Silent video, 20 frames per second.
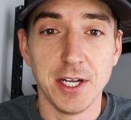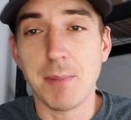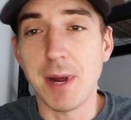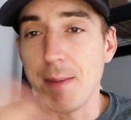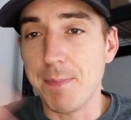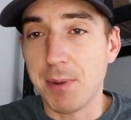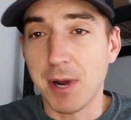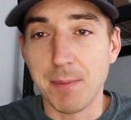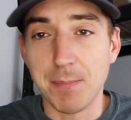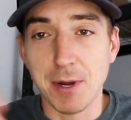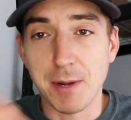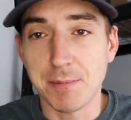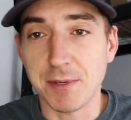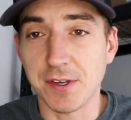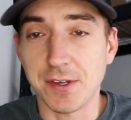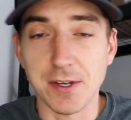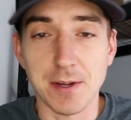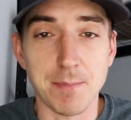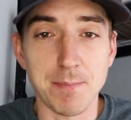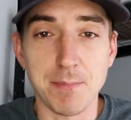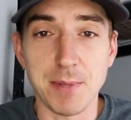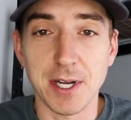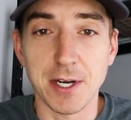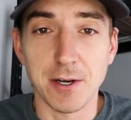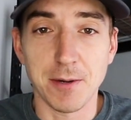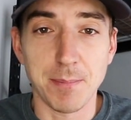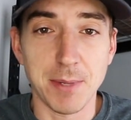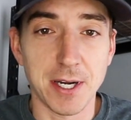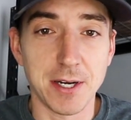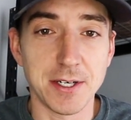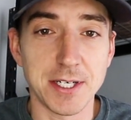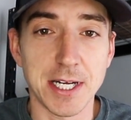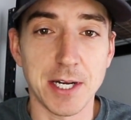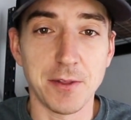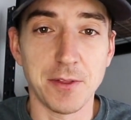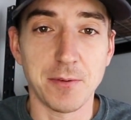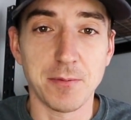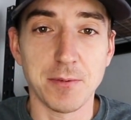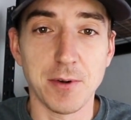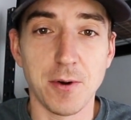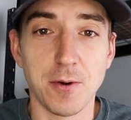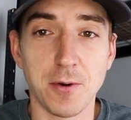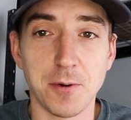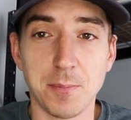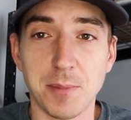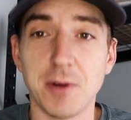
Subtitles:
Might bump up to something bigger and better down the road,